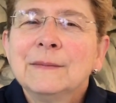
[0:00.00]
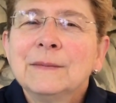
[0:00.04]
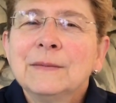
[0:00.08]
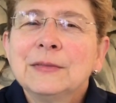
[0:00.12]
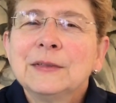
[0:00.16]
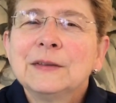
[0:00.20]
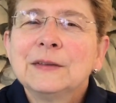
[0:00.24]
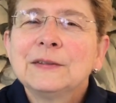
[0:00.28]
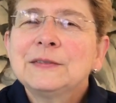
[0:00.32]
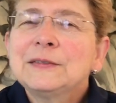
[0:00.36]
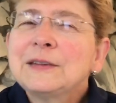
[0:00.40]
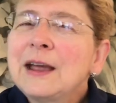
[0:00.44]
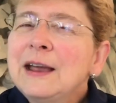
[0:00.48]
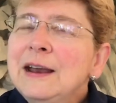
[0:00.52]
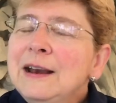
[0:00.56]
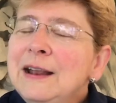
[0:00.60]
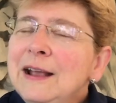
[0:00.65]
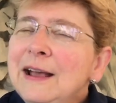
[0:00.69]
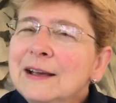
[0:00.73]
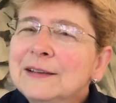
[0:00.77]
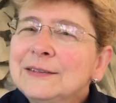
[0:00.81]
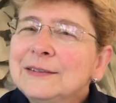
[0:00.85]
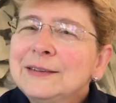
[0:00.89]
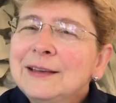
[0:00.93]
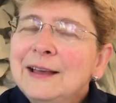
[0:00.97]
The state
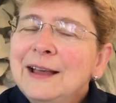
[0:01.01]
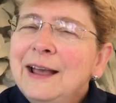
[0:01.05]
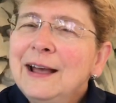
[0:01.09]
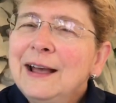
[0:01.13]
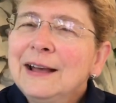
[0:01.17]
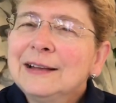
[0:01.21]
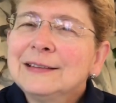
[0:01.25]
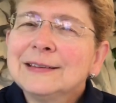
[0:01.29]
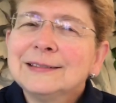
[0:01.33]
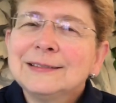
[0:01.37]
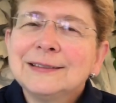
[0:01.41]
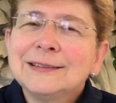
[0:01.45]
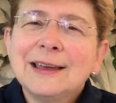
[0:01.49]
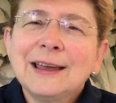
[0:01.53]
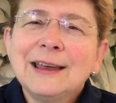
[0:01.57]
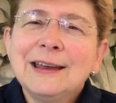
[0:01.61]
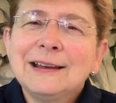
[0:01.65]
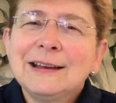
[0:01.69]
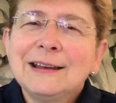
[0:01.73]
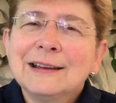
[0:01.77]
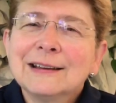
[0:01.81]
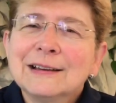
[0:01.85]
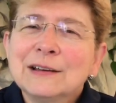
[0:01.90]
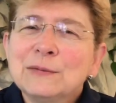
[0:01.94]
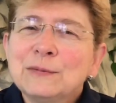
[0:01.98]
has had to
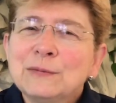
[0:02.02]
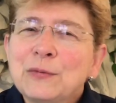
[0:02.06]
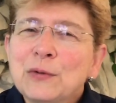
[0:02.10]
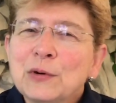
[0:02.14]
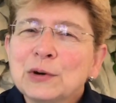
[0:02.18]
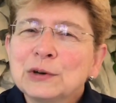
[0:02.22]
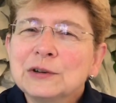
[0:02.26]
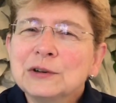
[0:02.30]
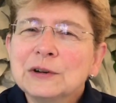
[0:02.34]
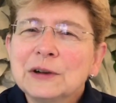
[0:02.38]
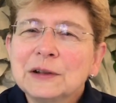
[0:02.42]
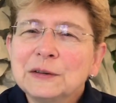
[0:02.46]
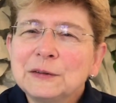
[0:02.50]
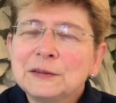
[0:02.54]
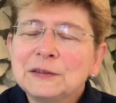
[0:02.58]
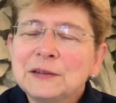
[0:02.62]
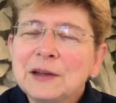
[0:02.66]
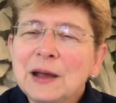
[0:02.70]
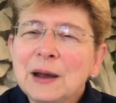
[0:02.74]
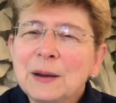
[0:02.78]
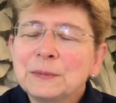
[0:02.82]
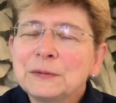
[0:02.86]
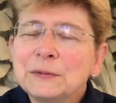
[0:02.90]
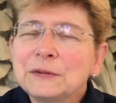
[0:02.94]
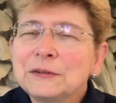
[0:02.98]
take unfortunate
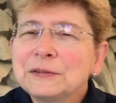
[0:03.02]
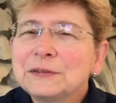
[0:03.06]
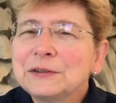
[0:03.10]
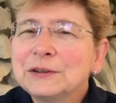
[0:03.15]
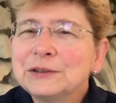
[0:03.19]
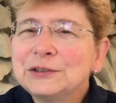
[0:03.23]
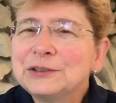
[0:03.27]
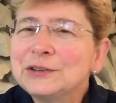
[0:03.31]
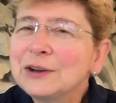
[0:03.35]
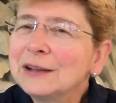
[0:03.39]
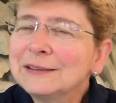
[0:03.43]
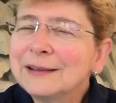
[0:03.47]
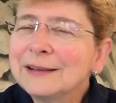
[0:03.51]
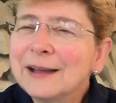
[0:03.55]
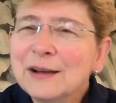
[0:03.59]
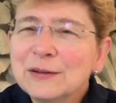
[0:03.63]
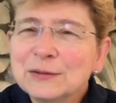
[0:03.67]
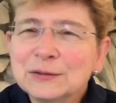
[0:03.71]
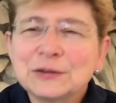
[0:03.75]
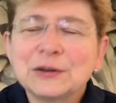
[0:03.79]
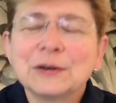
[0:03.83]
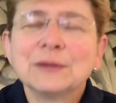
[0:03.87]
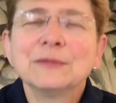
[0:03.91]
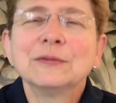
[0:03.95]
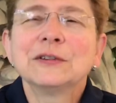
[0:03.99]
steps to shut down
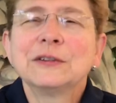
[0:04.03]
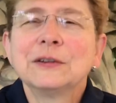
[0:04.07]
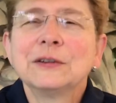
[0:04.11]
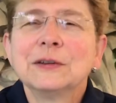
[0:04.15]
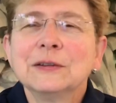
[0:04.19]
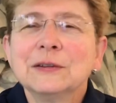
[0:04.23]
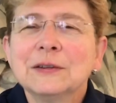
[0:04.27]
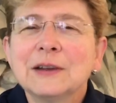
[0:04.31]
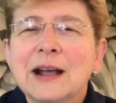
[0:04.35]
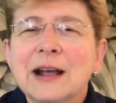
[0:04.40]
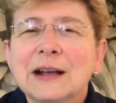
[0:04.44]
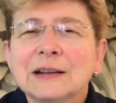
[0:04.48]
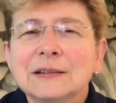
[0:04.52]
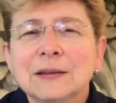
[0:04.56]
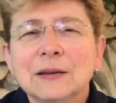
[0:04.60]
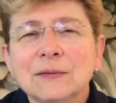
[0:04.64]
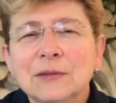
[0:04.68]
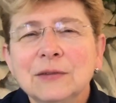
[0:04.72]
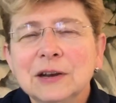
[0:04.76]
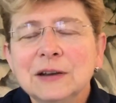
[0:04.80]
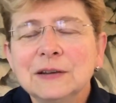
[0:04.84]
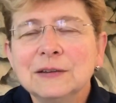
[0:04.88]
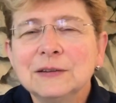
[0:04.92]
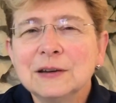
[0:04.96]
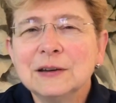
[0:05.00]
services and
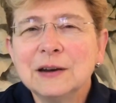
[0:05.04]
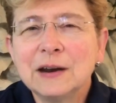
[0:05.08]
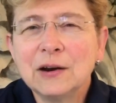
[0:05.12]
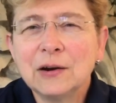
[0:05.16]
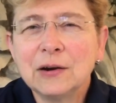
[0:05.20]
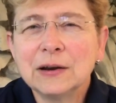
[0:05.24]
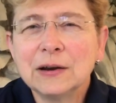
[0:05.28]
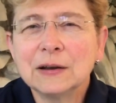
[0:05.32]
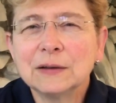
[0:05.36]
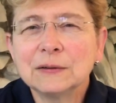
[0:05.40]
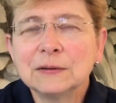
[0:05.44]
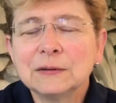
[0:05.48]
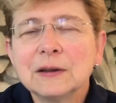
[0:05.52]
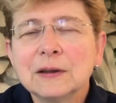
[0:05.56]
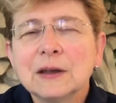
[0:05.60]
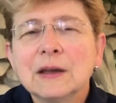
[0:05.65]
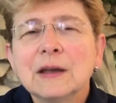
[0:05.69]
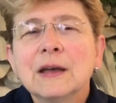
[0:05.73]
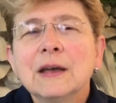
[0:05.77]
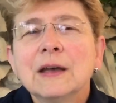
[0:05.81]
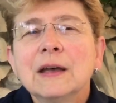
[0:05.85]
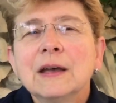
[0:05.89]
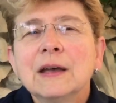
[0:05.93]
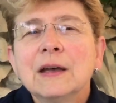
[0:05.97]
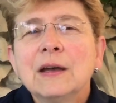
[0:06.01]
activities in areas
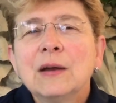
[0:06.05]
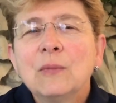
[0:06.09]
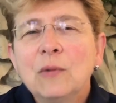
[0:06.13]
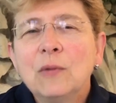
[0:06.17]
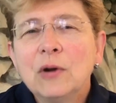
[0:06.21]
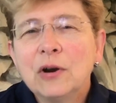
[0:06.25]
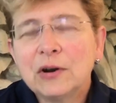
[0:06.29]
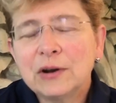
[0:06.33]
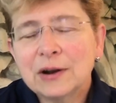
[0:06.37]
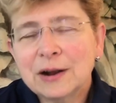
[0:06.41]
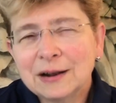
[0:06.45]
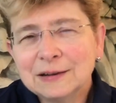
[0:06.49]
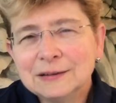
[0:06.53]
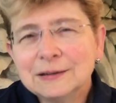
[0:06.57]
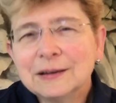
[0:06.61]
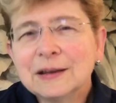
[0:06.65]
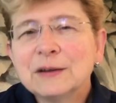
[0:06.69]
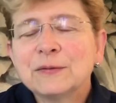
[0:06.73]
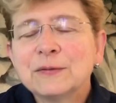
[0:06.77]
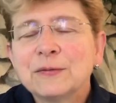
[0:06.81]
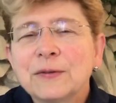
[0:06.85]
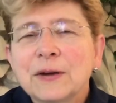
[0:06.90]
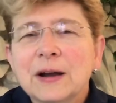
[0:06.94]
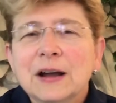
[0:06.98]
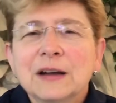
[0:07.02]
where it
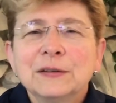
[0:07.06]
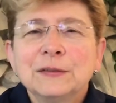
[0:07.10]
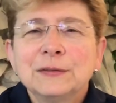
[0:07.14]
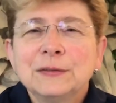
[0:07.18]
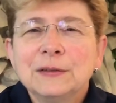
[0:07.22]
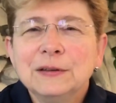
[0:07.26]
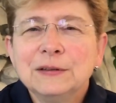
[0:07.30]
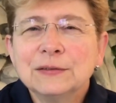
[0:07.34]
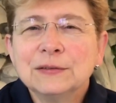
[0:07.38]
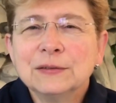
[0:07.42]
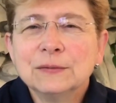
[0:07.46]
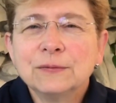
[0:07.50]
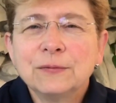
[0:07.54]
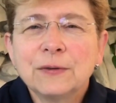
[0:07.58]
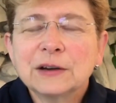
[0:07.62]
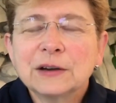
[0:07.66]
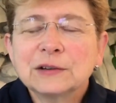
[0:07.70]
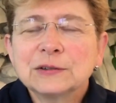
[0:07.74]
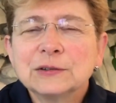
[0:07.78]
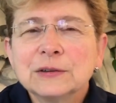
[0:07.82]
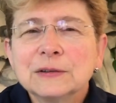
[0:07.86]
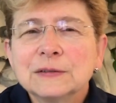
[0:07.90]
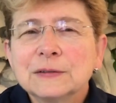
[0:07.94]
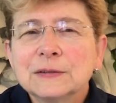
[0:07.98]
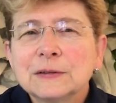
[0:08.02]
identifies these
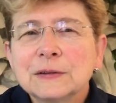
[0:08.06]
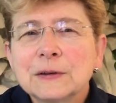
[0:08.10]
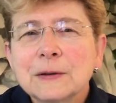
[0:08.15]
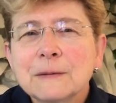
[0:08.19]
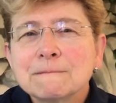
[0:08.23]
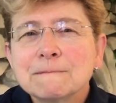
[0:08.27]
infections.